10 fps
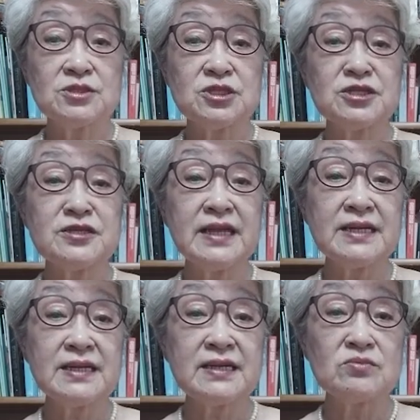gender
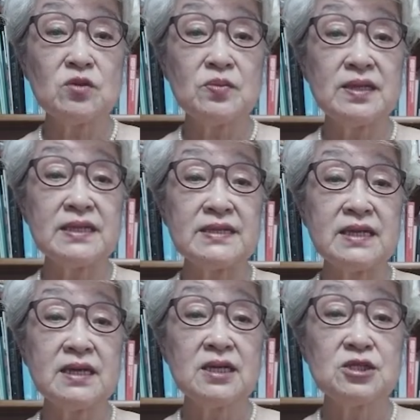data in
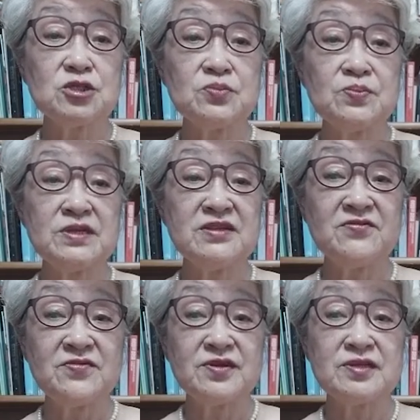mobility should be
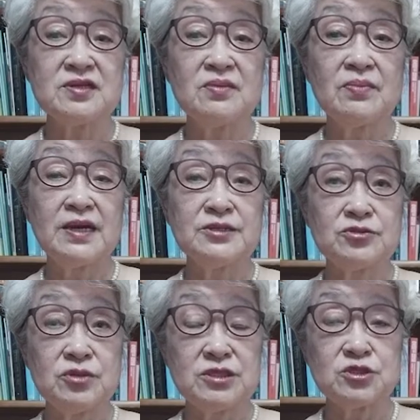different by the
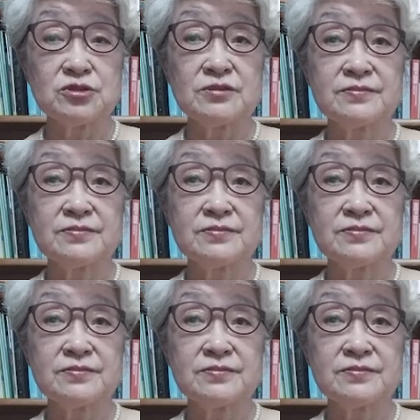region.